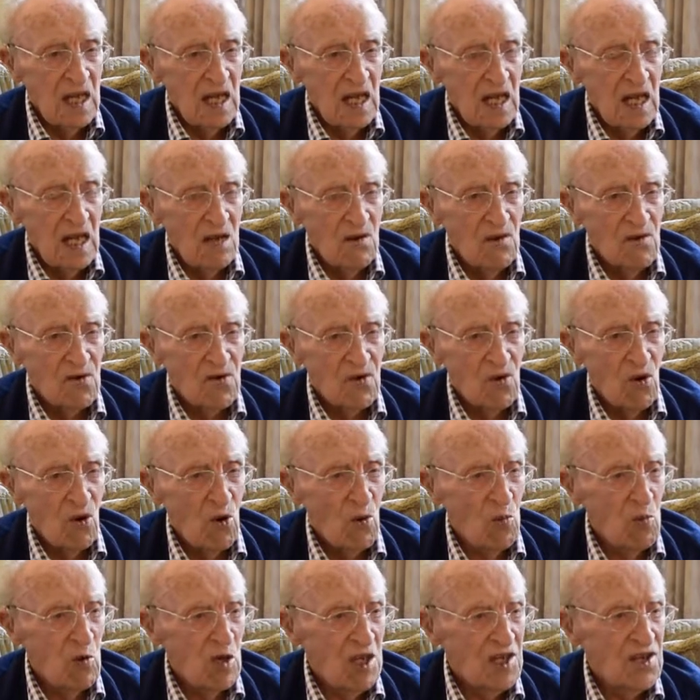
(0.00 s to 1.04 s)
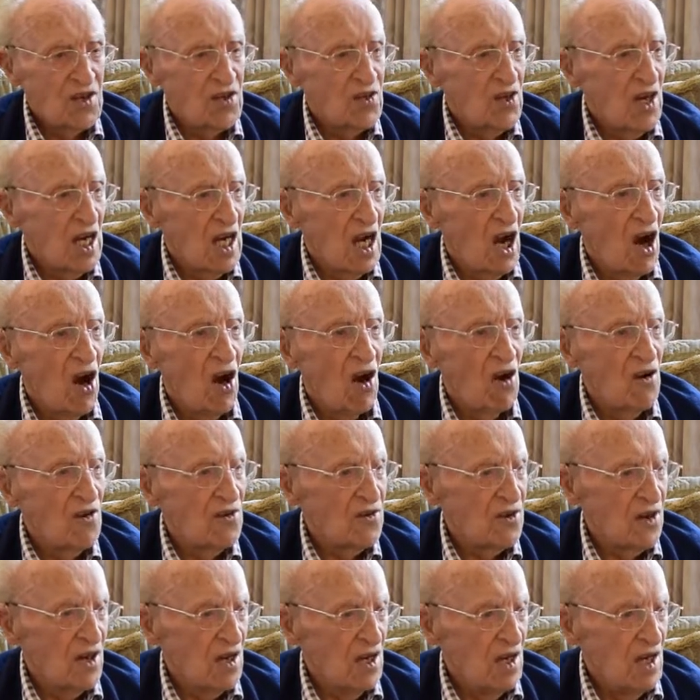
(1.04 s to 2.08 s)
It was so blistering
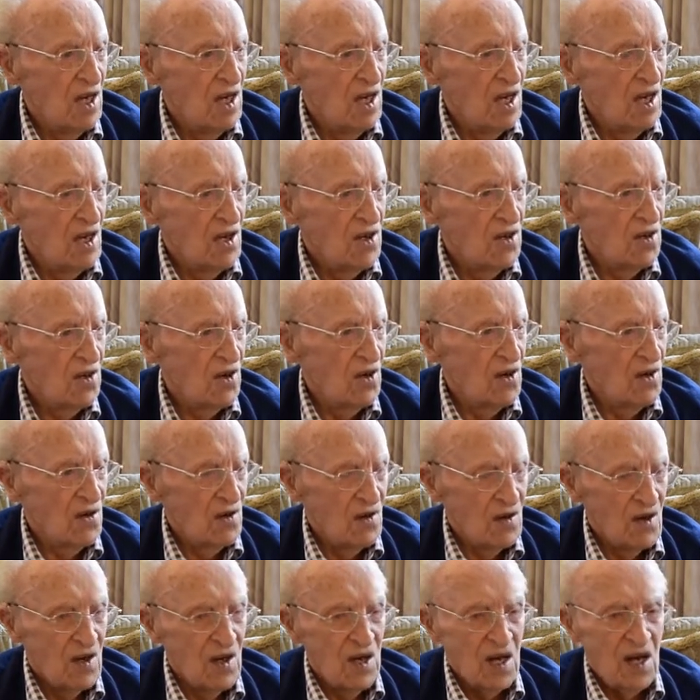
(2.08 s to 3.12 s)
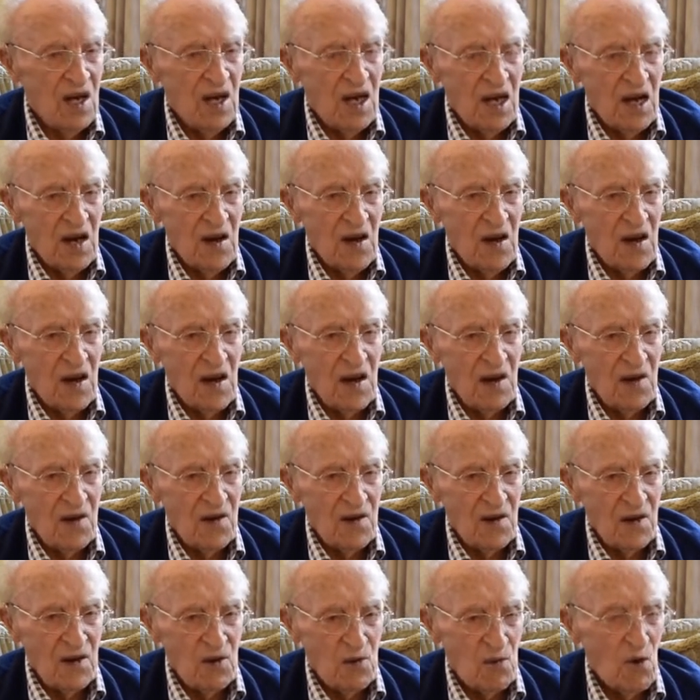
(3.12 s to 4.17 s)
hot too. Uh,
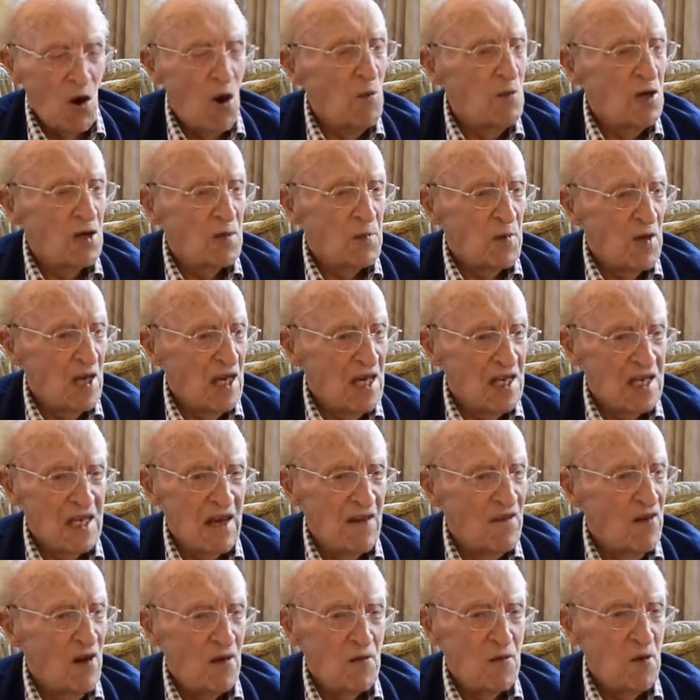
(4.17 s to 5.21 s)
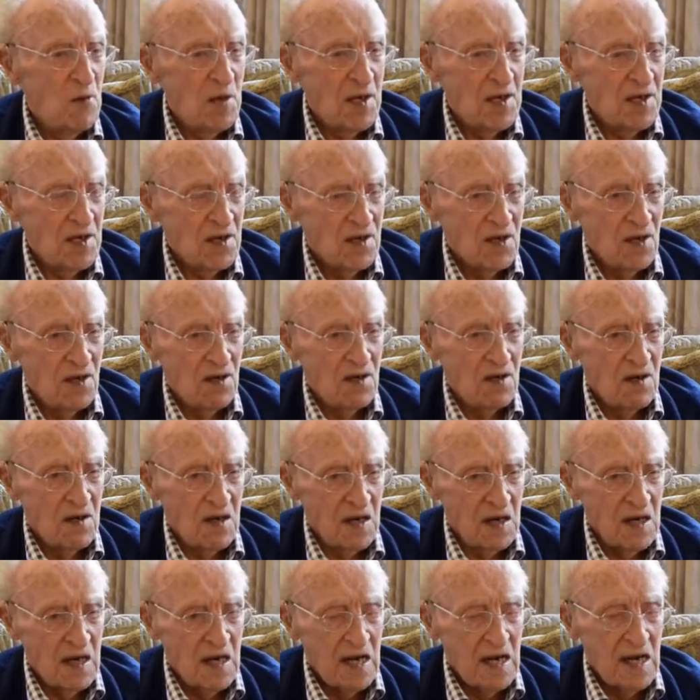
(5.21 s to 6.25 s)
the warmest place I've ever been to,
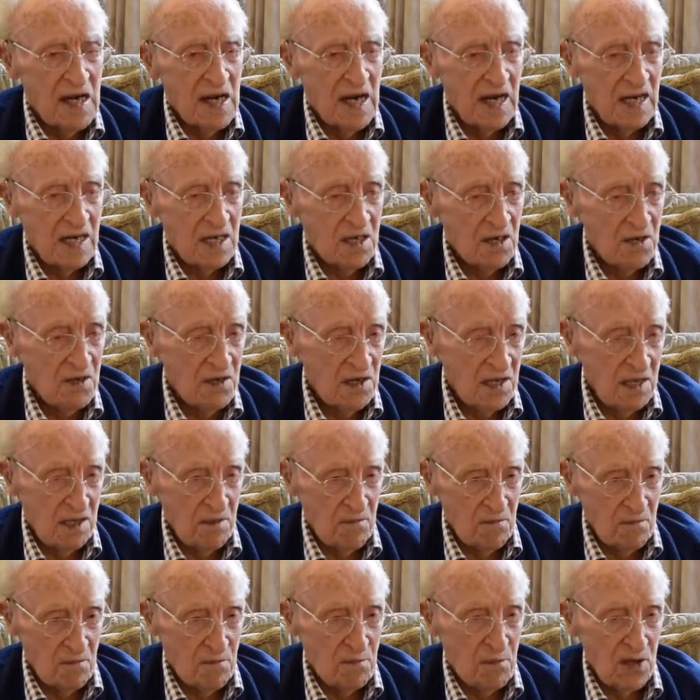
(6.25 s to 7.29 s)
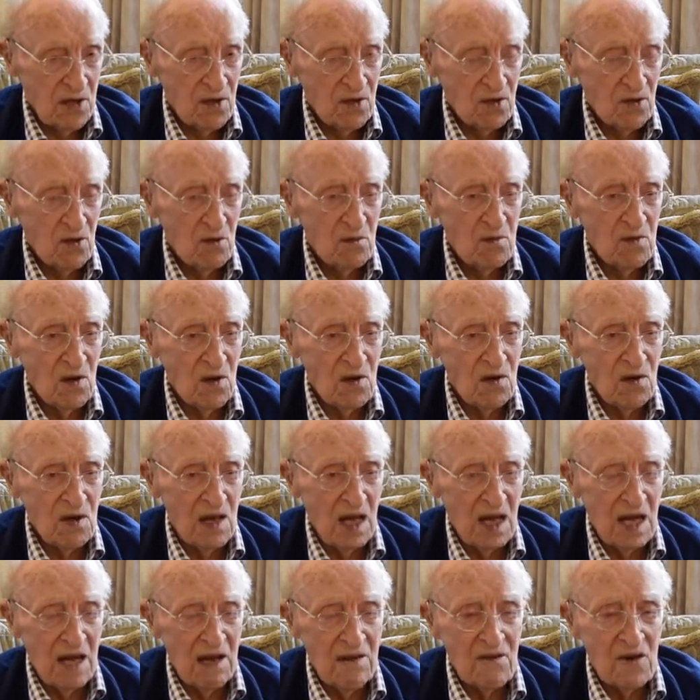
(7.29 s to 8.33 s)
including POW
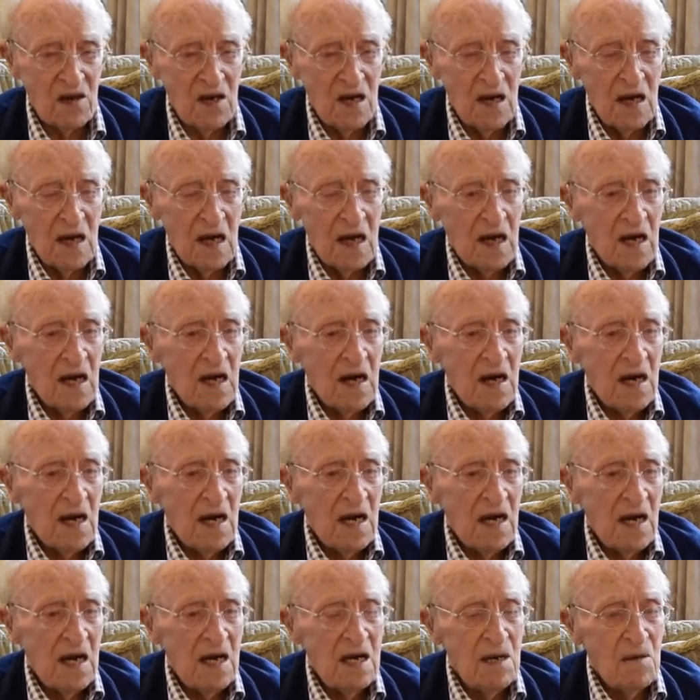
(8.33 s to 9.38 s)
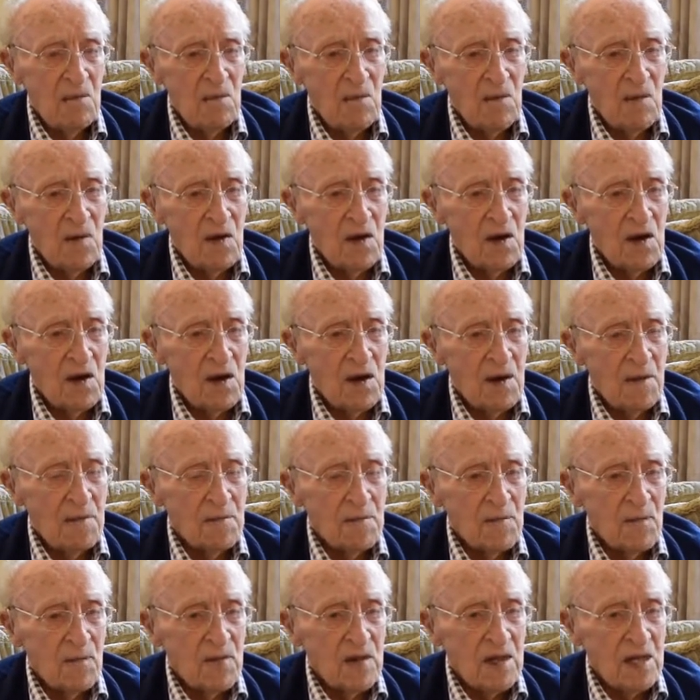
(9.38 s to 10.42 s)
life. Um,
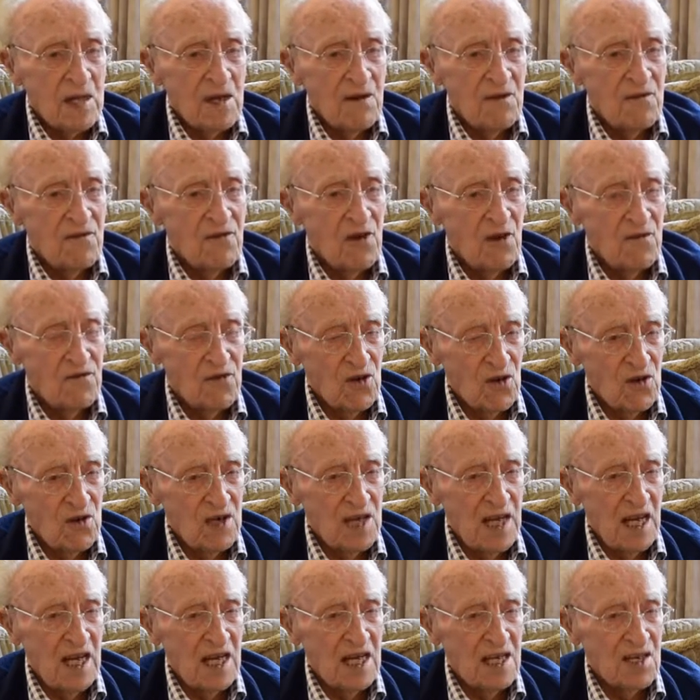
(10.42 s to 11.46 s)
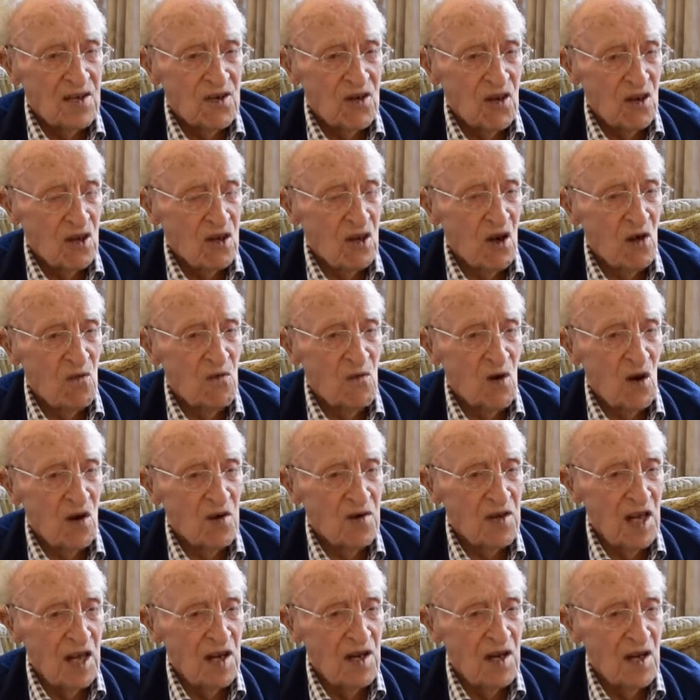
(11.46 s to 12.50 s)
for a few days Took on
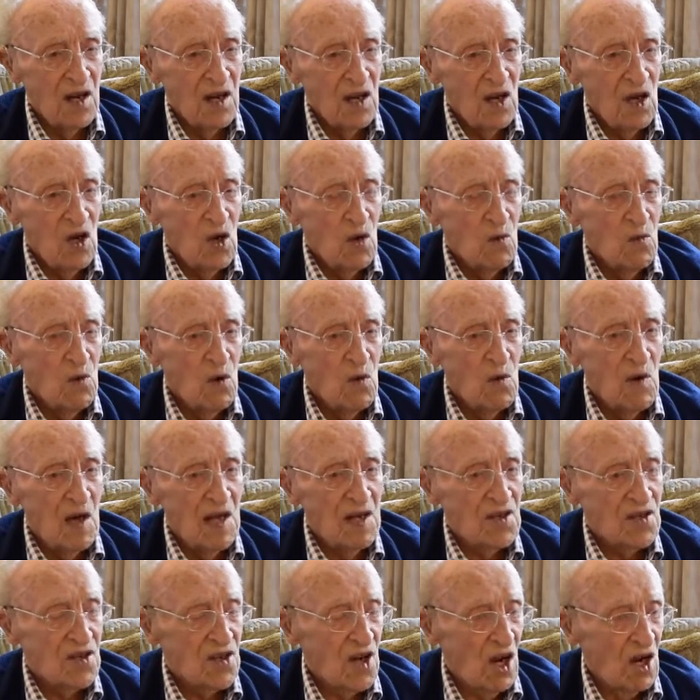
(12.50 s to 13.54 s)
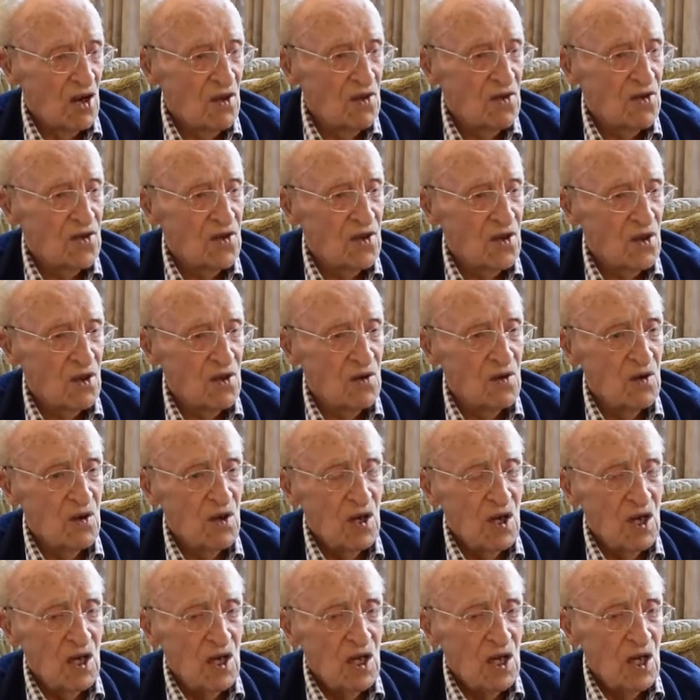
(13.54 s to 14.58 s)
water. Then we went south to
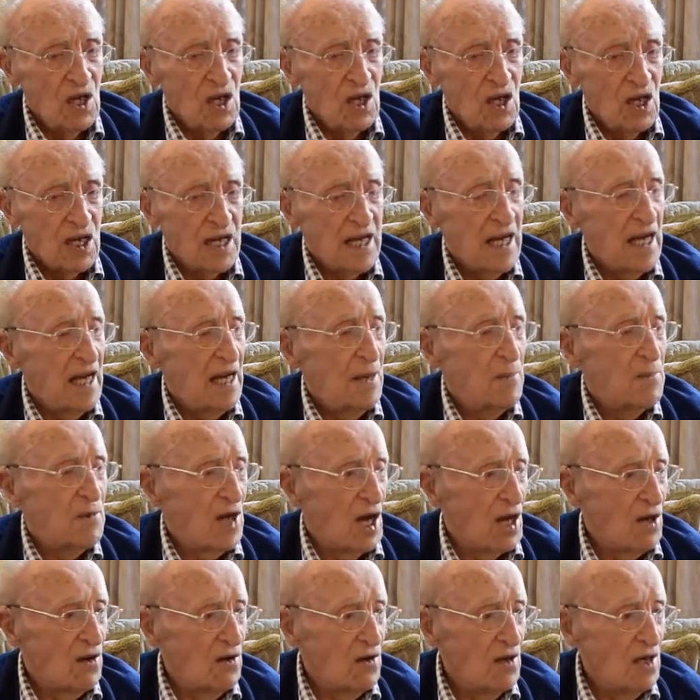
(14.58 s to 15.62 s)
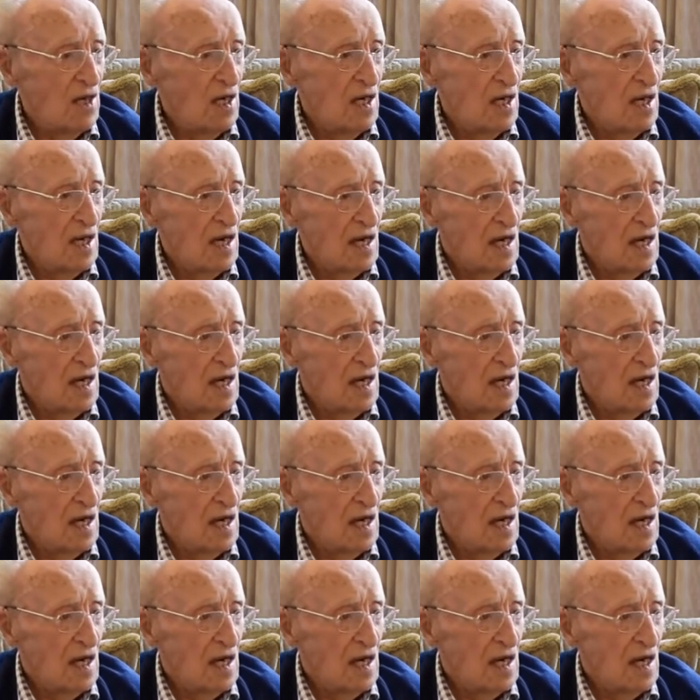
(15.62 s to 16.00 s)
Cape Town.